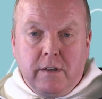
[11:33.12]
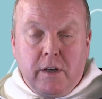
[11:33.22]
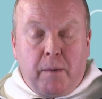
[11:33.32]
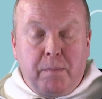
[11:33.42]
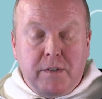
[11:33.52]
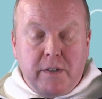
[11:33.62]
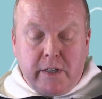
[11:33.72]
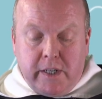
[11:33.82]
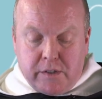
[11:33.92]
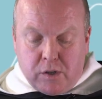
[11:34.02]
The
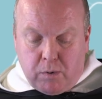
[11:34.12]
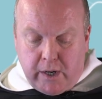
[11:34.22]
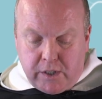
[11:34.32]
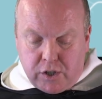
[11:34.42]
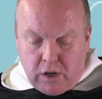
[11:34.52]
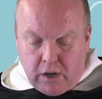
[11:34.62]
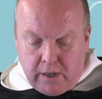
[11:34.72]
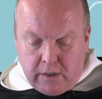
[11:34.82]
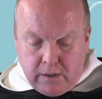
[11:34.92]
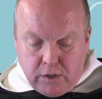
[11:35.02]
opposite is quite
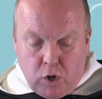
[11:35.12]
shocking.